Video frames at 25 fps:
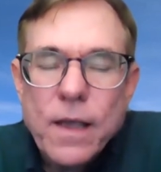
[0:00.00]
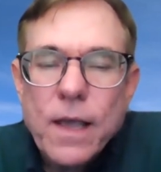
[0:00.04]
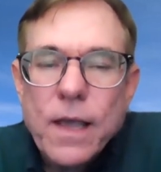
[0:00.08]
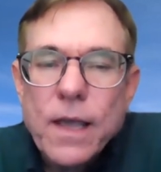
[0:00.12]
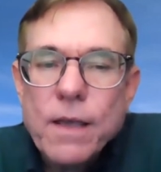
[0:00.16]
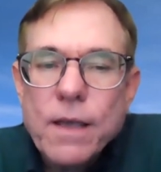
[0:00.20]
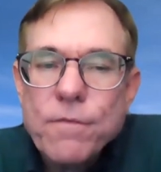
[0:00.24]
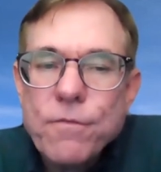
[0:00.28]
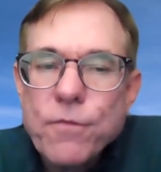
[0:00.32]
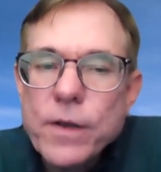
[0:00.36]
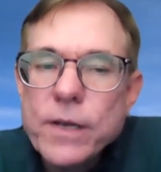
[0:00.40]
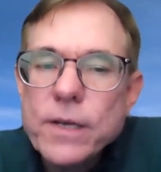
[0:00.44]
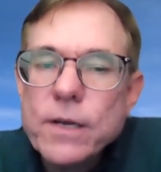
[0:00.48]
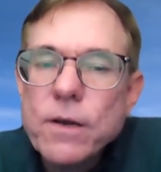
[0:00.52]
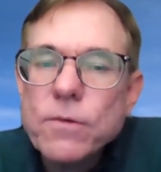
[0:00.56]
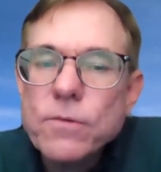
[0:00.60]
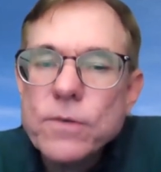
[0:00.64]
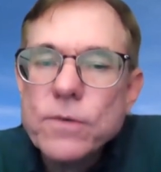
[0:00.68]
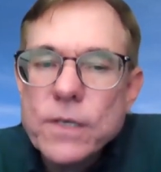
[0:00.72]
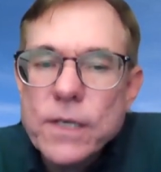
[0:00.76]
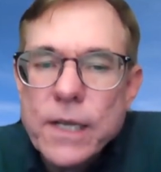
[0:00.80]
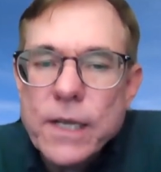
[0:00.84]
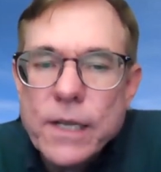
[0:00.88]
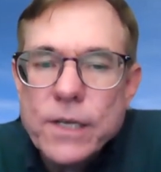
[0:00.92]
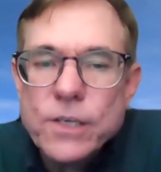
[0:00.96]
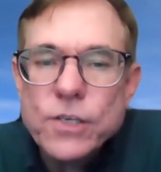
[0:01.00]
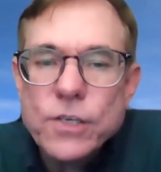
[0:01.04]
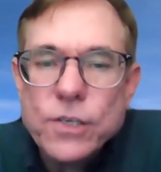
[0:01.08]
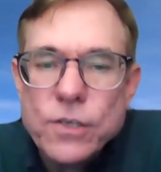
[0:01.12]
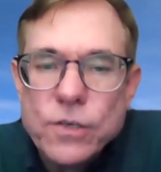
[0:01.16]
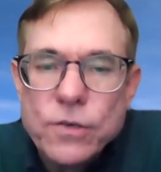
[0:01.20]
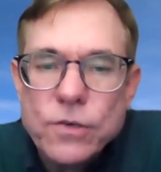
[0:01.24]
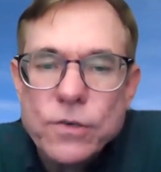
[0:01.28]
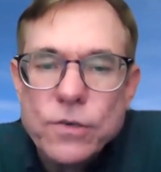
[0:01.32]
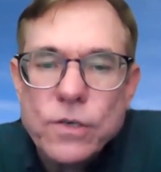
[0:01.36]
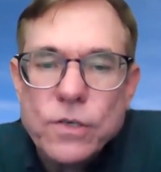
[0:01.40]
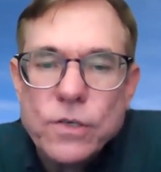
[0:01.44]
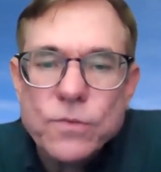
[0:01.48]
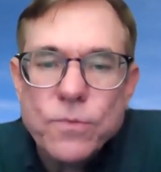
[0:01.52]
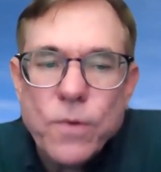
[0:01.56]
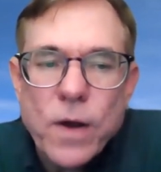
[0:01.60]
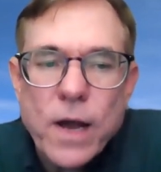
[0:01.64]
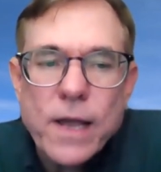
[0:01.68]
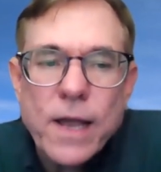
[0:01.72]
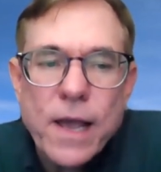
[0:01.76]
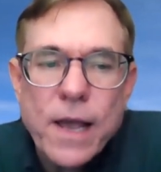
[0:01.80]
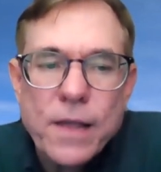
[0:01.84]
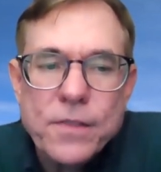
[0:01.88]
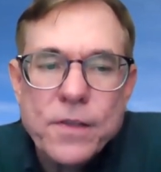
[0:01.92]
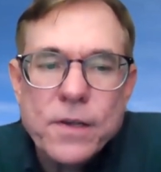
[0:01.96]
If we don't teach students why
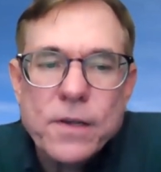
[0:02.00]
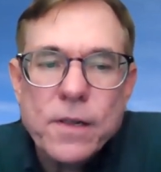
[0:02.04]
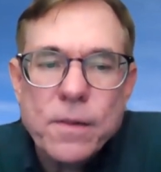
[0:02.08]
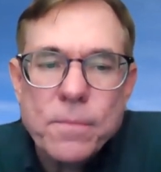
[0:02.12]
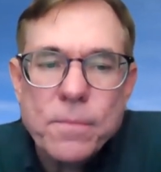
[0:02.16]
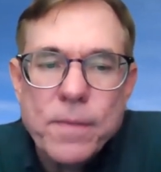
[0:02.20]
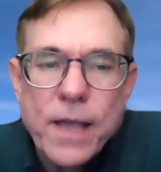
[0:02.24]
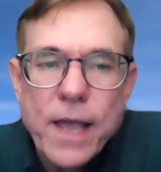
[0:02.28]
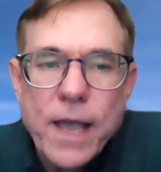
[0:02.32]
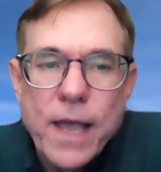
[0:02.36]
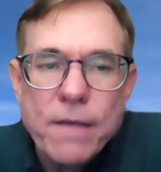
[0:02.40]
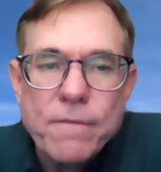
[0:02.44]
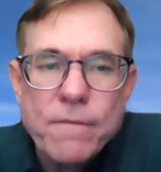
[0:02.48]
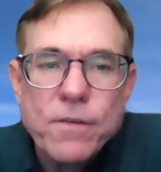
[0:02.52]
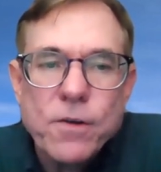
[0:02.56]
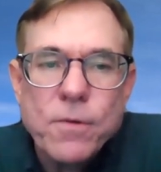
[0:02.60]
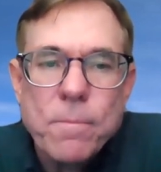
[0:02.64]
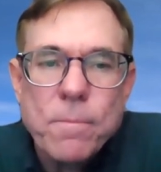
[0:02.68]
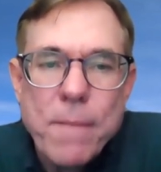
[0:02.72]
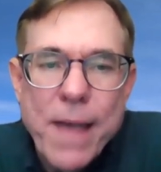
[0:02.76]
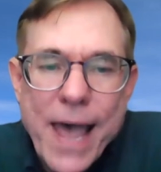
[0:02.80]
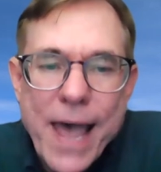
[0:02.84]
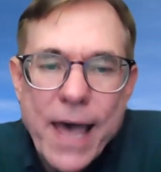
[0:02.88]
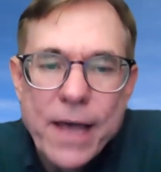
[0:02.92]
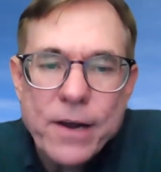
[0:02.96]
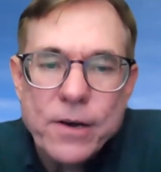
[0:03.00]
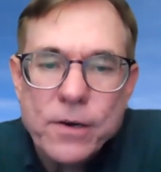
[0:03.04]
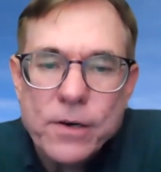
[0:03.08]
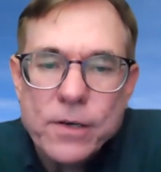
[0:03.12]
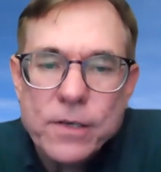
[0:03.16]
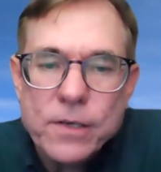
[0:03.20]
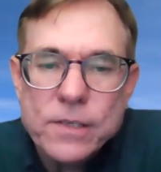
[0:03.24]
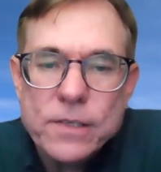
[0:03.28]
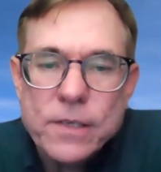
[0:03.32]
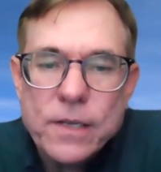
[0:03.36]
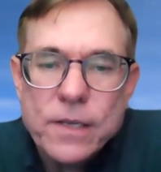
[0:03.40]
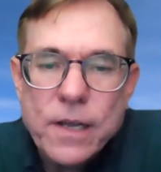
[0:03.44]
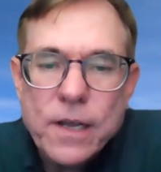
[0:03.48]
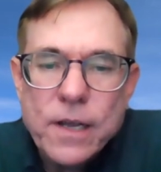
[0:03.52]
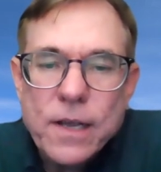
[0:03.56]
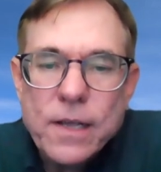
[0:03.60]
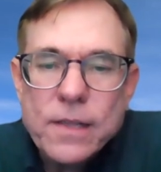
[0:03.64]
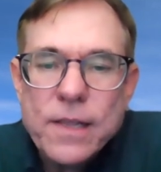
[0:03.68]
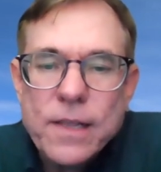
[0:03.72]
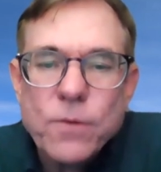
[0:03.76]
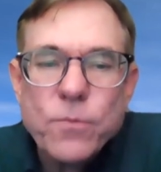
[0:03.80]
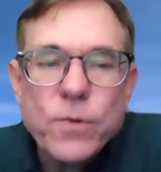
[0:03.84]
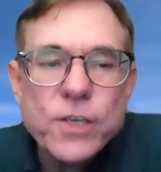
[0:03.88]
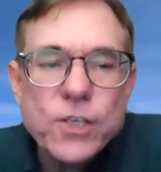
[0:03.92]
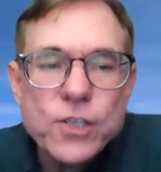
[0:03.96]
ethical behavior matters,
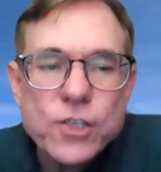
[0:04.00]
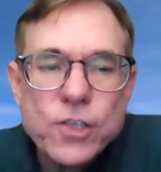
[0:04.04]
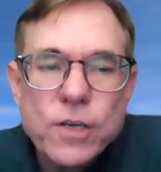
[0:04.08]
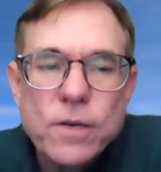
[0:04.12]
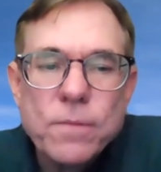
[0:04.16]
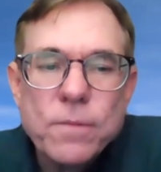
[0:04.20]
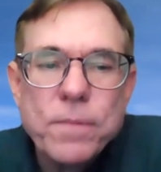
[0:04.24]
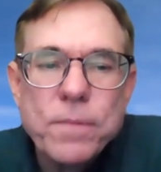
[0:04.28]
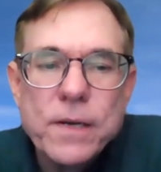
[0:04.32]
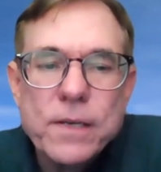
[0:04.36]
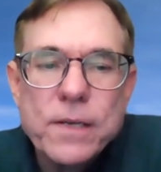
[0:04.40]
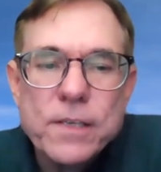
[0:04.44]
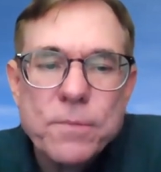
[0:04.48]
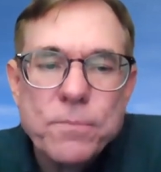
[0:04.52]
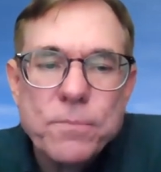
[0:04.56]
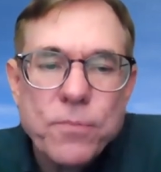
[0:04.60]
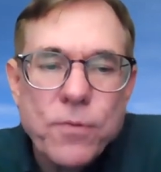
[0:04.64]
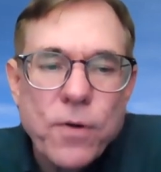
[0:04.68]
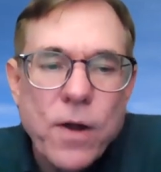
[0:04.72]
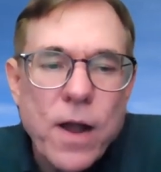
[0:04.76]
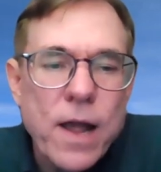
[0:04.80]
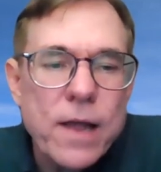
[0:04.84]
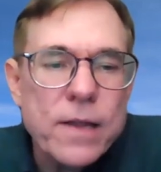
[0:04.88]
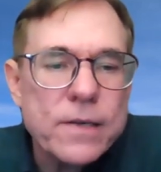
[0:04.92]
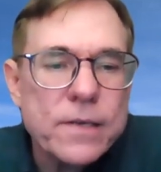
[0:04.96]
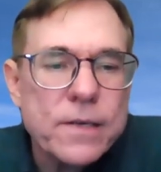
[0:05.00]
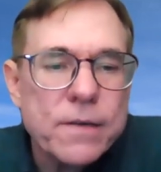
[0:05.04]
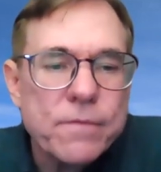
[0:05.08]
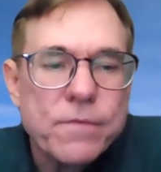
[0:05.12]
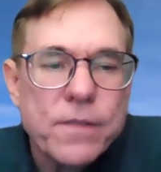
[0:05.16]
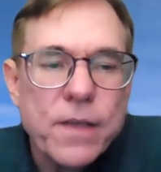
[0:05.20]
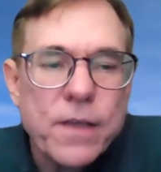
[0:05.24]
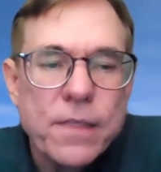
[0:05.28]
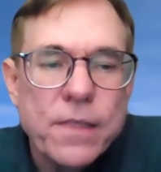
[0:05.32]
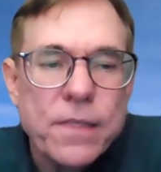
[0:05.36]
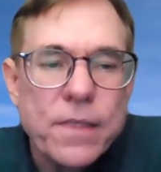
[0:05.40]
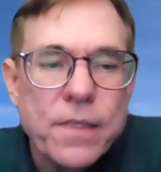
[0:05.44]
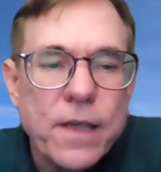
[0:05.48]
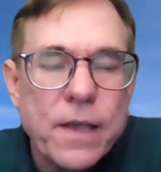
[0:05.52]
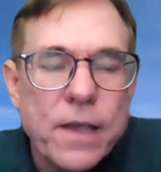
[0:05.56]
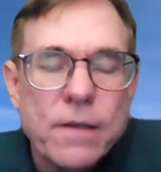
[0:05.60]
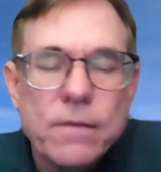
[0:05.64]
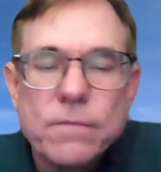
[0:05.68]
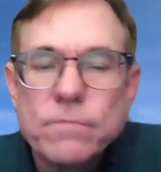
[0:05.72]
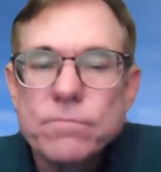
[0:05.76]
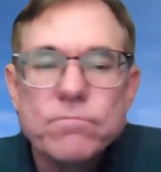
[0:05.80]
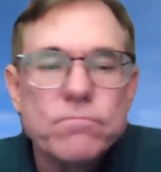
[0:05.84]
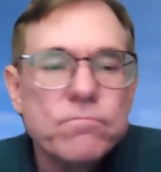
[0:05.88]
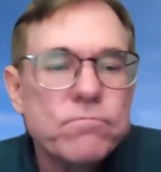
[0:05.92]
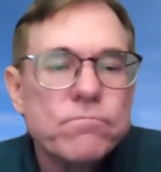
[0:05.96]
then we shouldn't be surprised if they think,
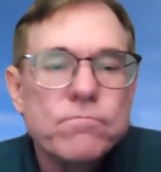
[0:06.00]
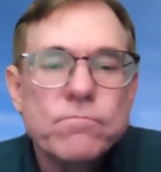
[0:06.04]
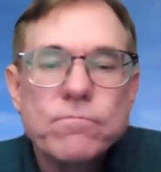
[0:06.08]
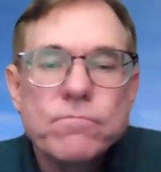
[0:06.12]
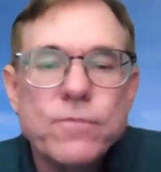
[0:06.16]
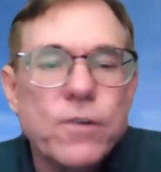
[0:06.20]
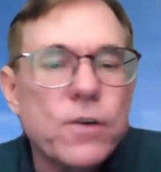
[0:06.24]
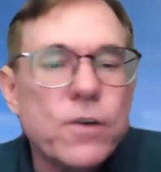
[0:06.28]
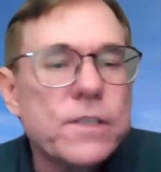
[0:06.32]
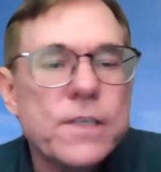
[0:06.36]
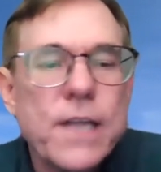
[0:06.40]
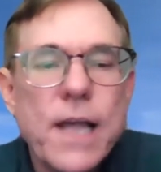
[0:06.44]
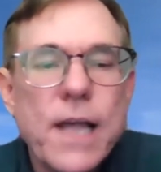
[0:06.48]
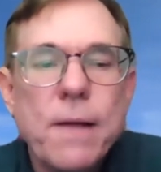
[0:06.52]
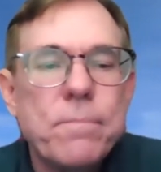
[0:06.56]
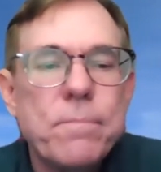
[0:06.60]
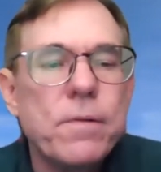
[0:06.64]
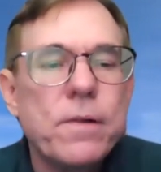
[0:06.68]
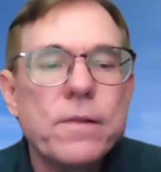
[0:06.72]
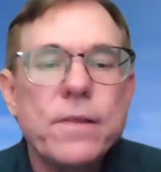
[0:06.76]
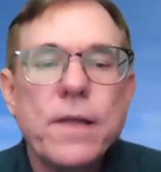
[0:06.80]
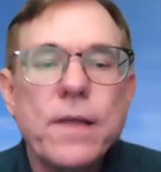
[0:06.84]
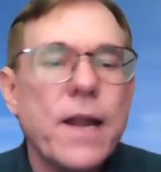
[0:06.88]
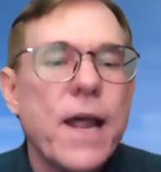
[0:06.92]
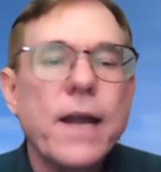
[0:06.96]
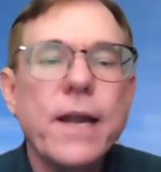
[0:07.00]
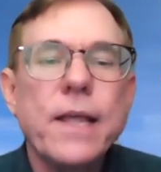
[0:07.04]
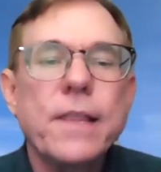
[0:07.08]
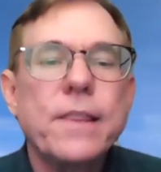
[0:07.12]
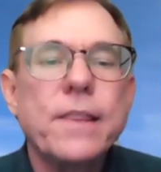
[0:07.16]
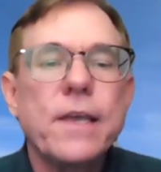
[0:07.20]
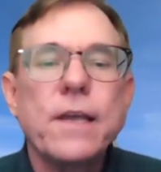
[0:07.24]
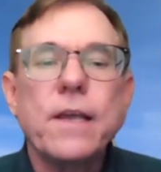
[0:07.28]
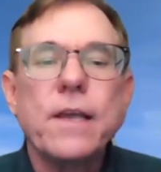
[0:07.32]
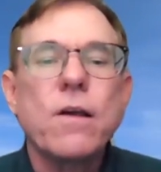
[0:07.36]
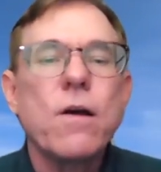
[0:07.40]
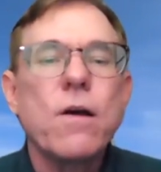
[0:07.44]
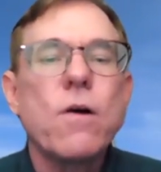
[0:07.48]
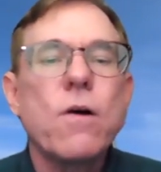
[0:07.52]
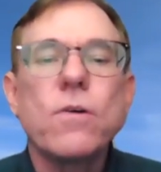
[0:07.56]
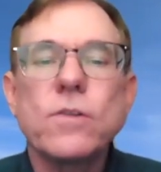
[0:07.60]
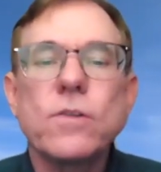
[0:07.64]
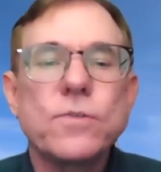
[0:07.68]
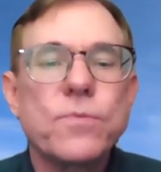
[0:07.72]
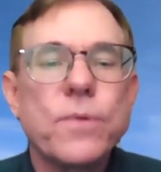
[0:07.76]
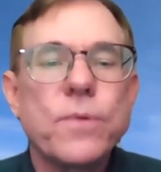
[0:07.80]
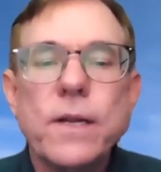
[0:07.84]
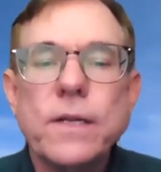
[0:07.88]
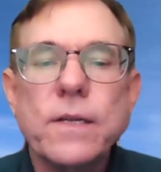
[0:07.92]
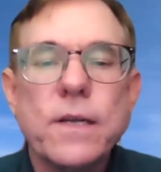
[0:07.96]
for example, that anything
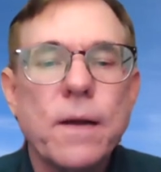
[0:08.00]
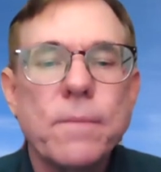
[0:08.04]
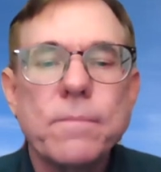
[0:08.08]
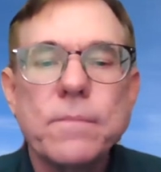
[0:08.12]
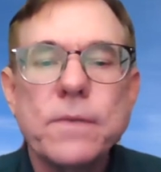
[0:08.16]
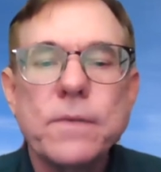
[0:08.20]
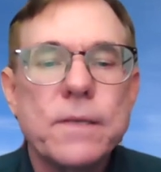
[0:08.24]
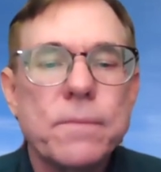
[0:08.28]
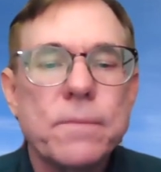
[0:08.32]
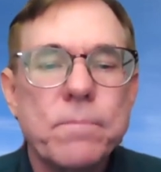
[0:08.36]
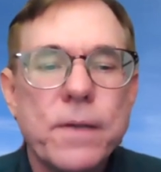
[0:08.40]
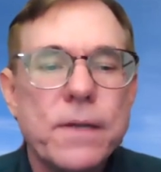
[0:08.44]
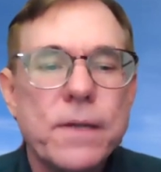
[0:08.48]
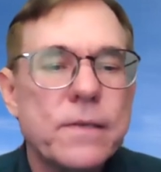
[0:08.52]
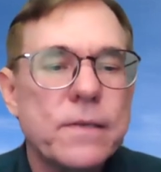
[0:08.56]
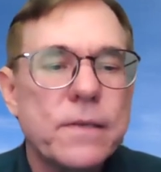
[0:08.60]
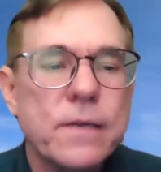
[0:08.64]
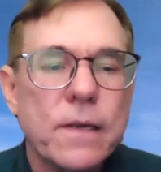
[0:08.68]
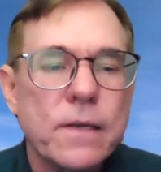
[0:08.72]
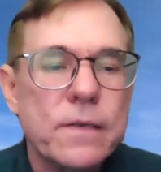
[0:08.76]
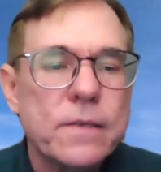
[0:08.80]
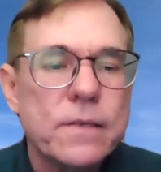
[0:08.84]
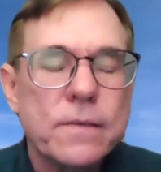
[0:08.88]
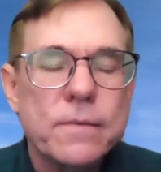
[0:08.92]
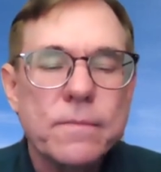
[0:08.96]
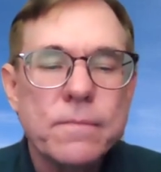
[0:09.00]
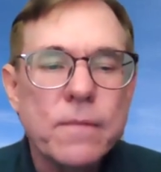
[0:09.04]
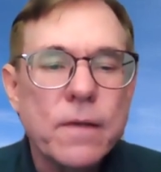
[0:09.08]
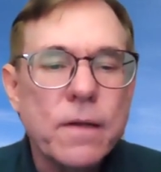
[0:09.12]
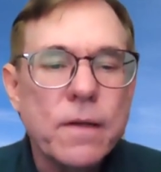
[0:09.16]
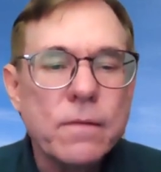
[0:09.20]
goes when it comes to business.